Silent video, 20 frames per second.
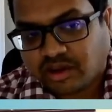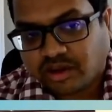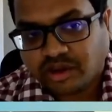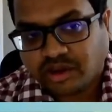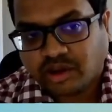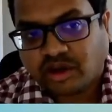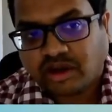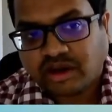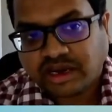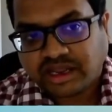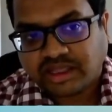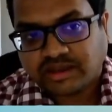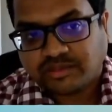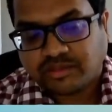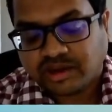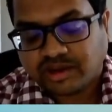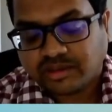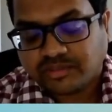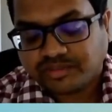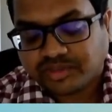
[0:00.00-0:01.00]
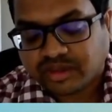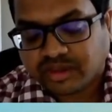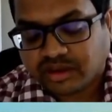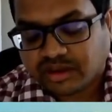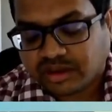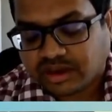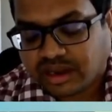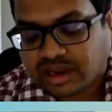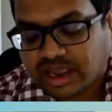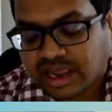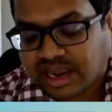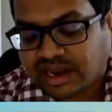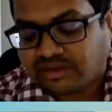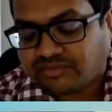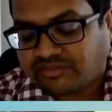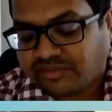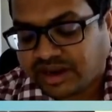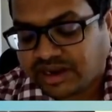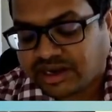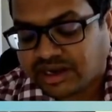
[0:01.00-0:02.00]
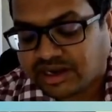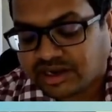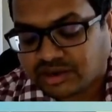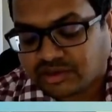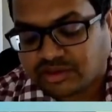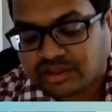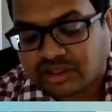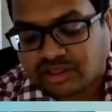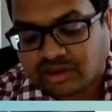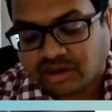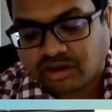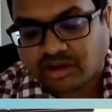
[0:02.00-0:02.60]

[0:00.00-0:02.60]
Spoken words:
or your table, right, and feed it to this